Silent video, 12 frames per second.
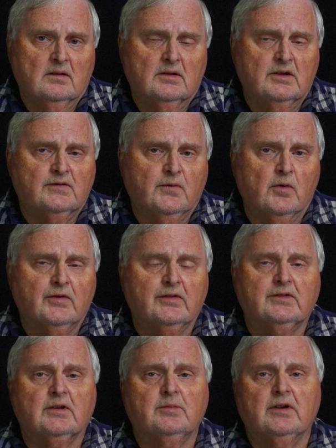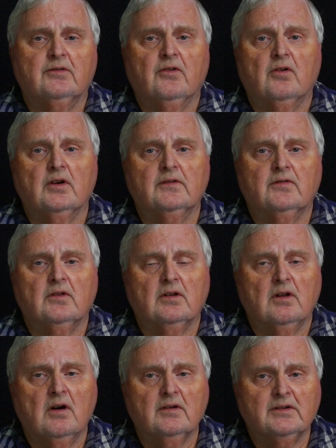These forces have been growing for the
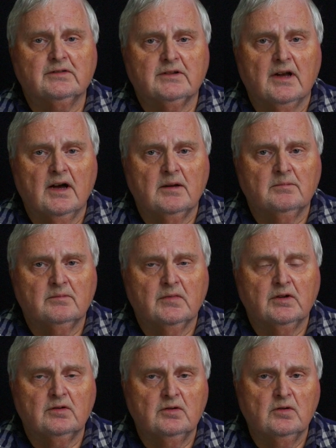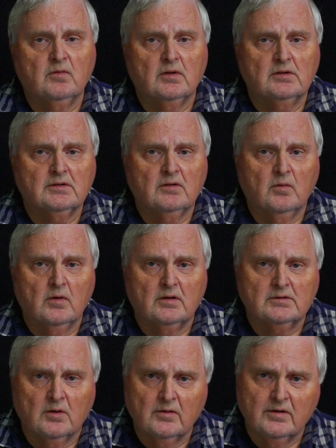longest time. The New
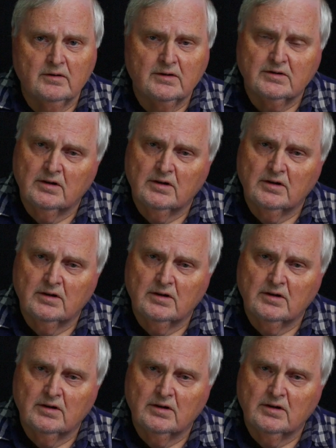World Order is